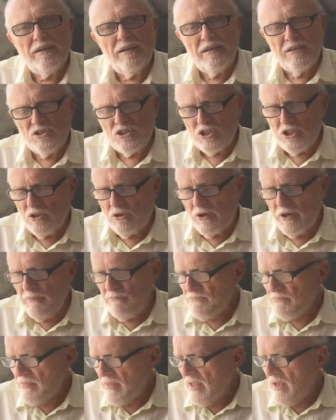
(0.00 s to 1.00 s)
and story,
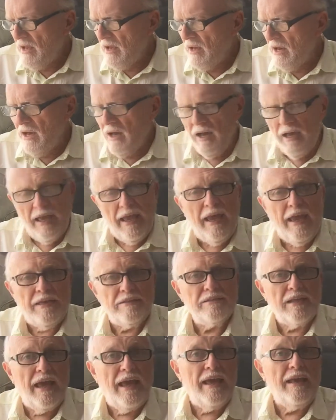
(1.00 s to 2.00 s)

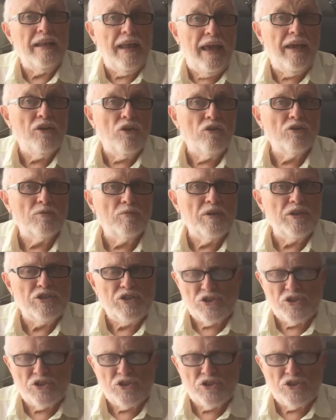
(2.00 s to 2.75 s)
and ultimately